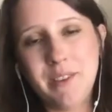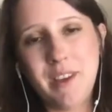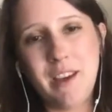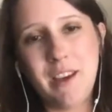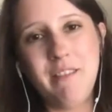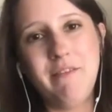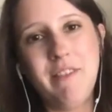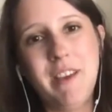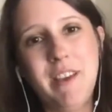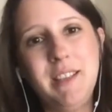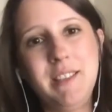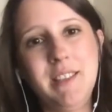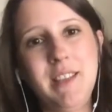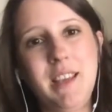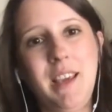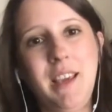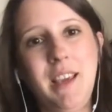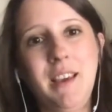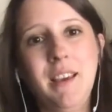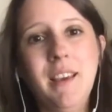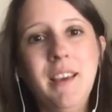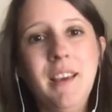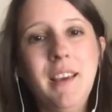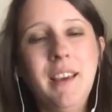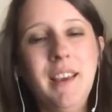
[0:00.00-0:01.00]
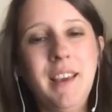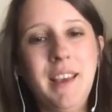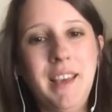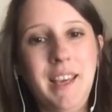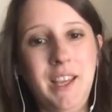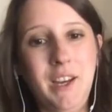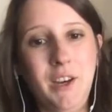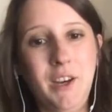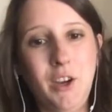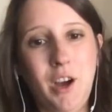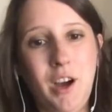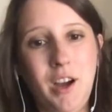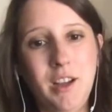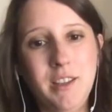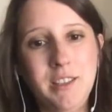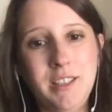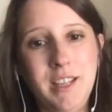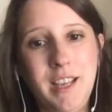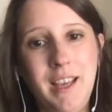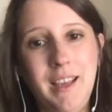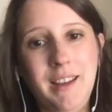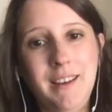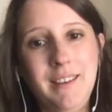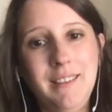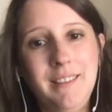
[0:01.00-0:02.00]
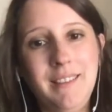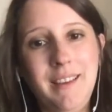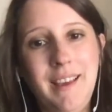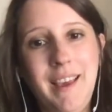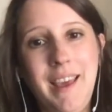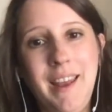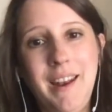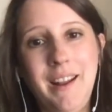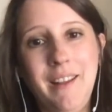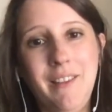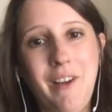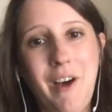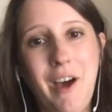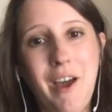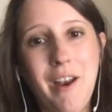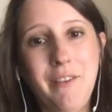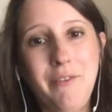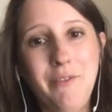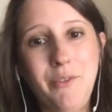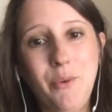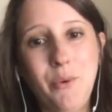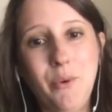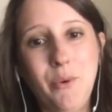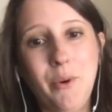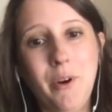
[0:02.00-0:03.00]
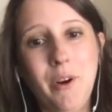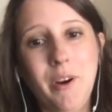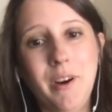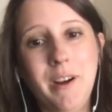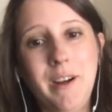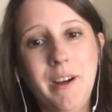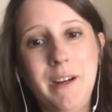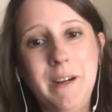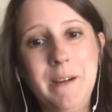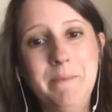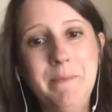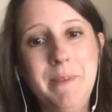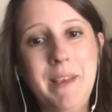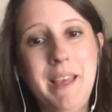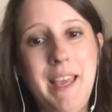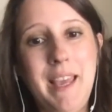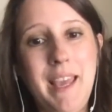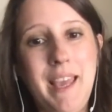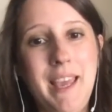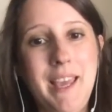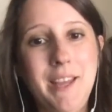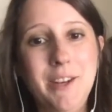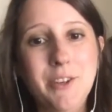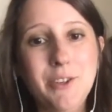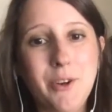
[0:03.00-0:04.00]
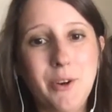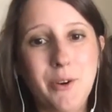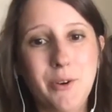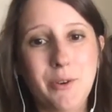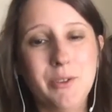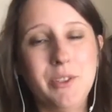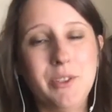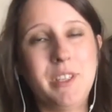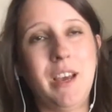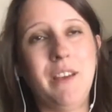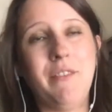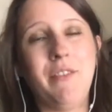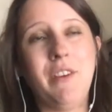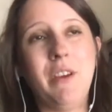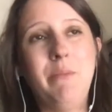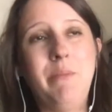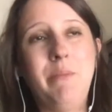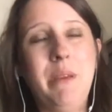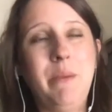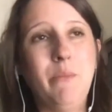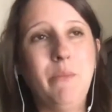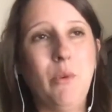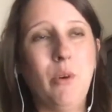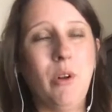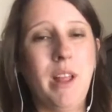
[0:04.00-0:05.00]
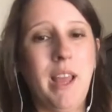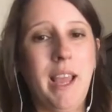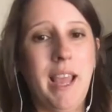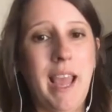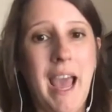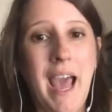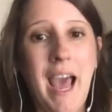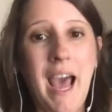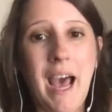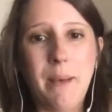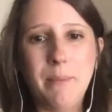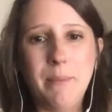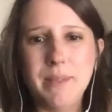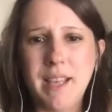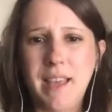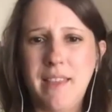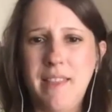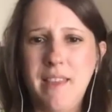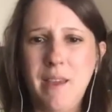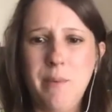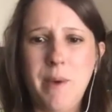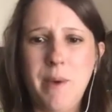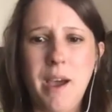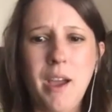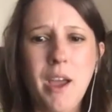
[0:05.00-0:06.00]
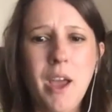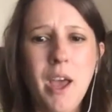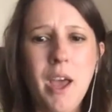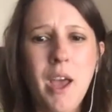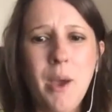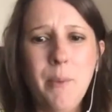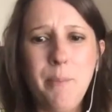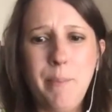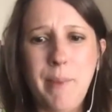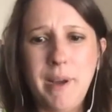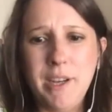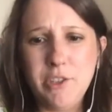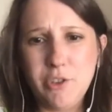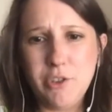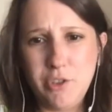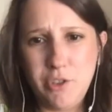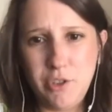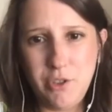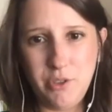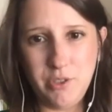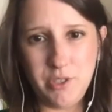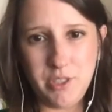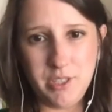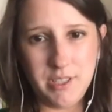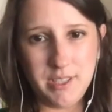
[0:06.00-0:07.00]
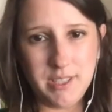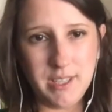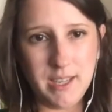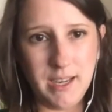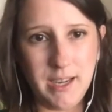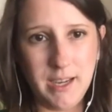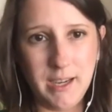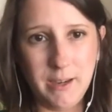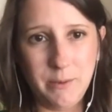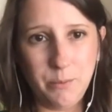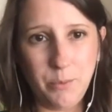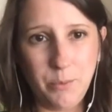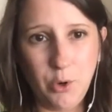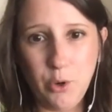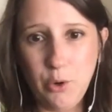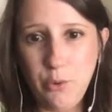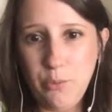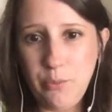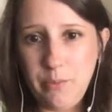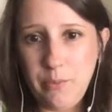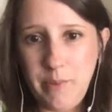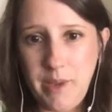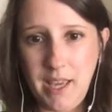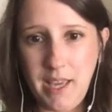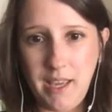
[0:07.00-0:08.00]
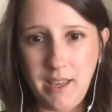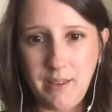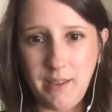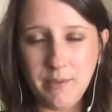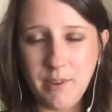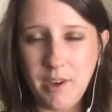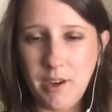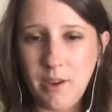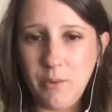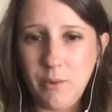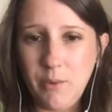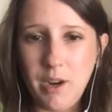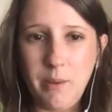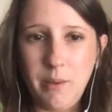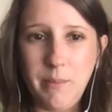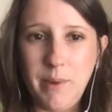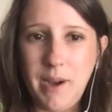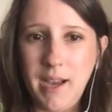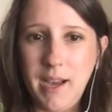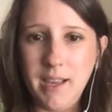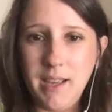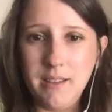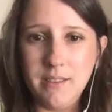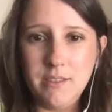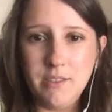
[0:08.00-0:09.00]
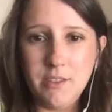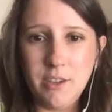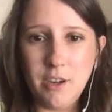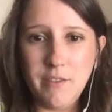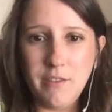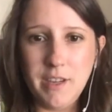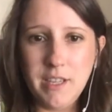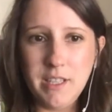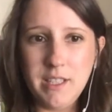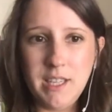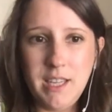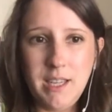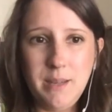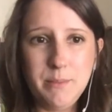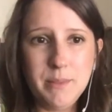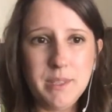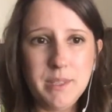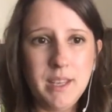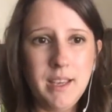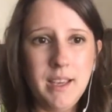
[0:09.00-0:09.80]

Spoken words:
facing in content. And a lot of your internal stuff could be more like apps. I think about my church uses GroupMe on one of my serving teams.